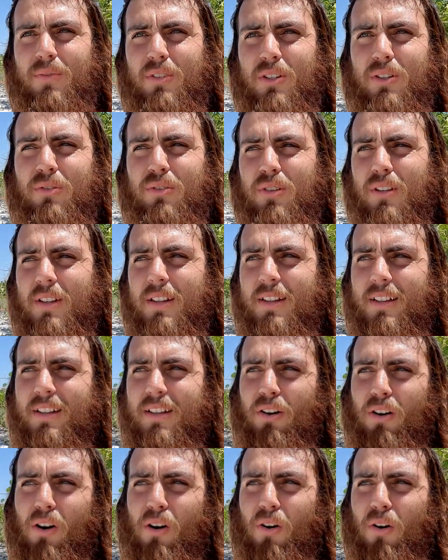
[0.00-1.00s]
usually
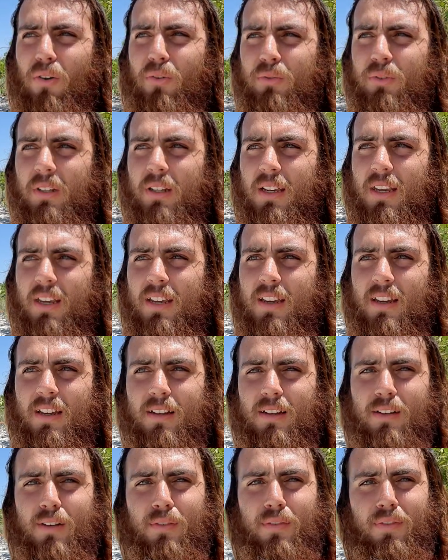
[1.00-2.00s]
there are only
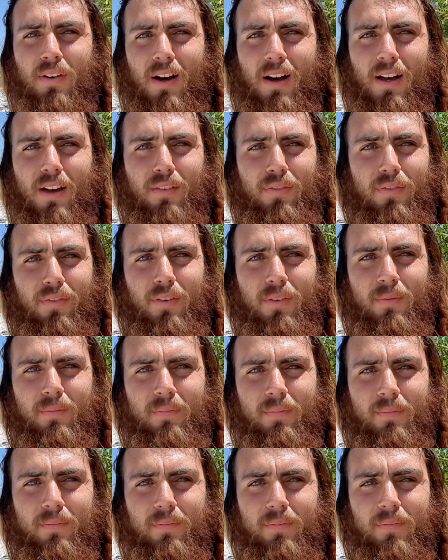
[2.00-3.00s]
five
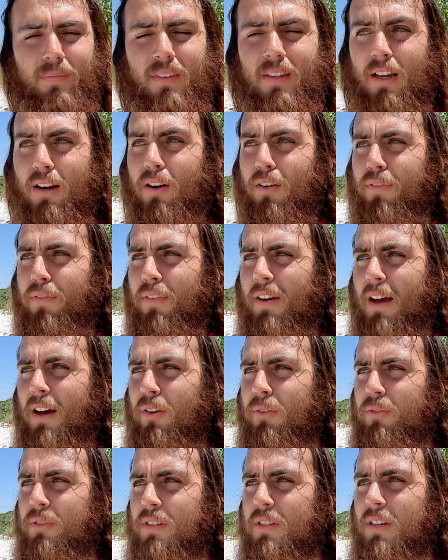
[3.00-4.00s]
that are
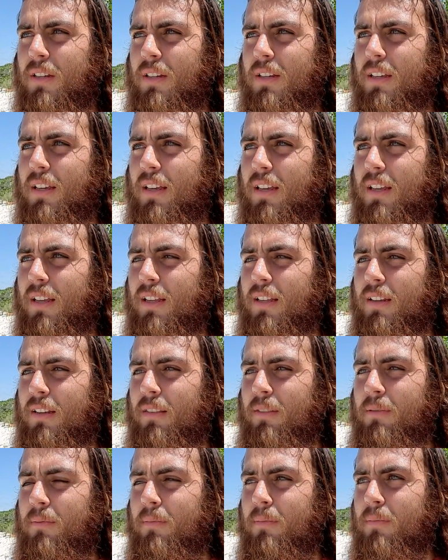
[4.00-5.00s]
found
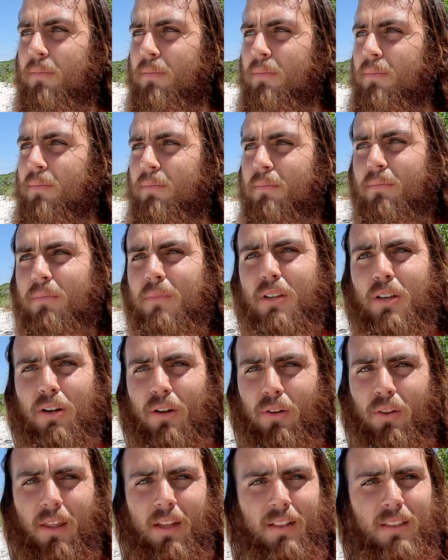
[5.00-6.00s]
in, you
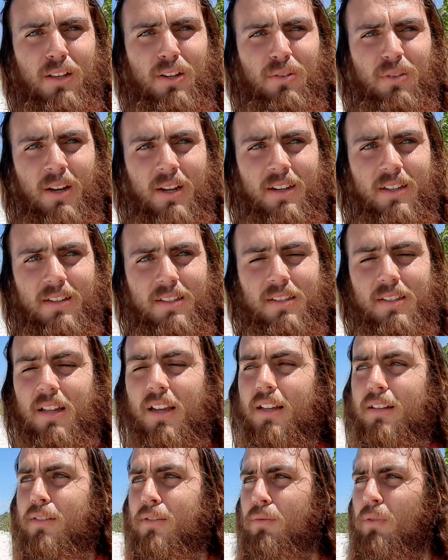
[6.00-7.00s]
know, like the United
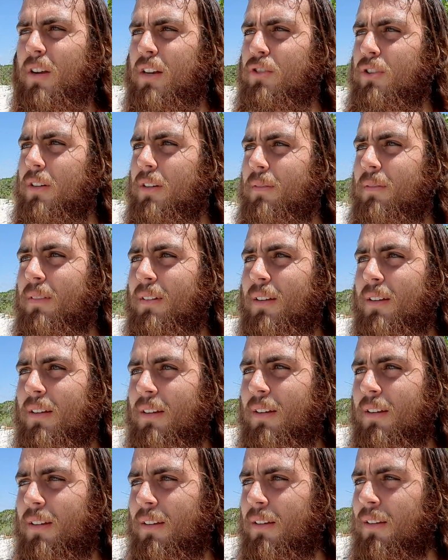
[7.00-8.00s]
States region.
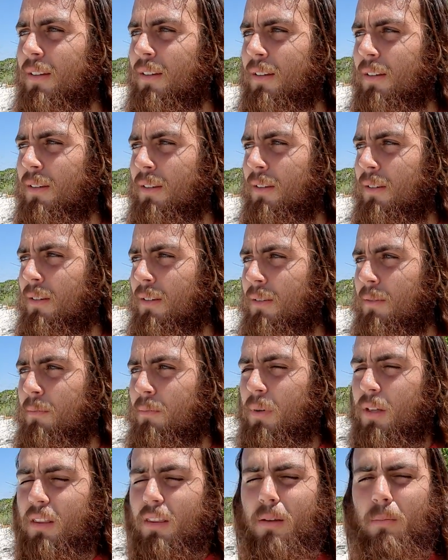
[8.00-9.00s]

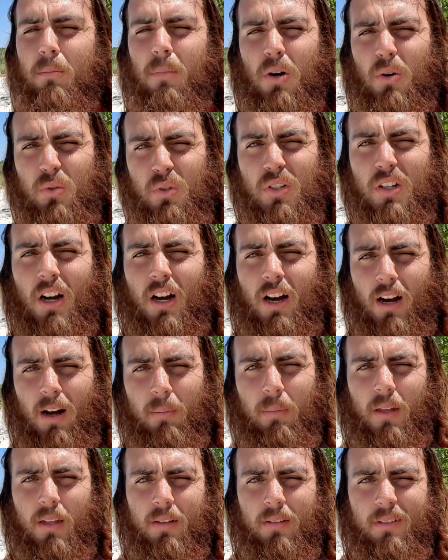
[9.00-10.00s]
But the most
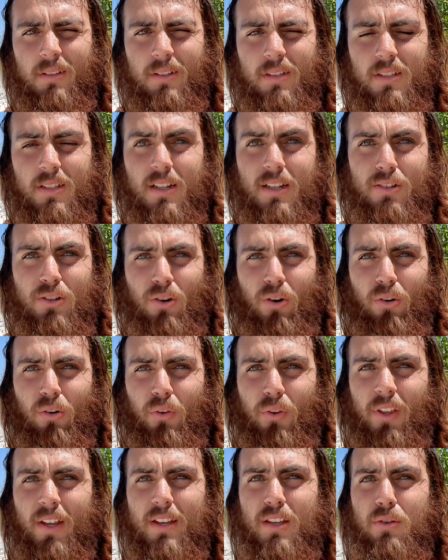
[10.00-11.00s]
common sea
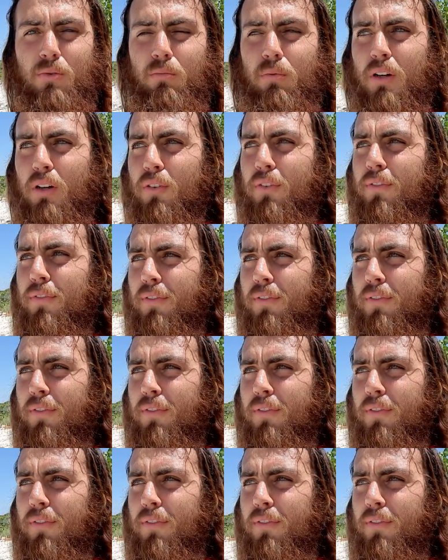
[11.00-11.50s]
turtle that you will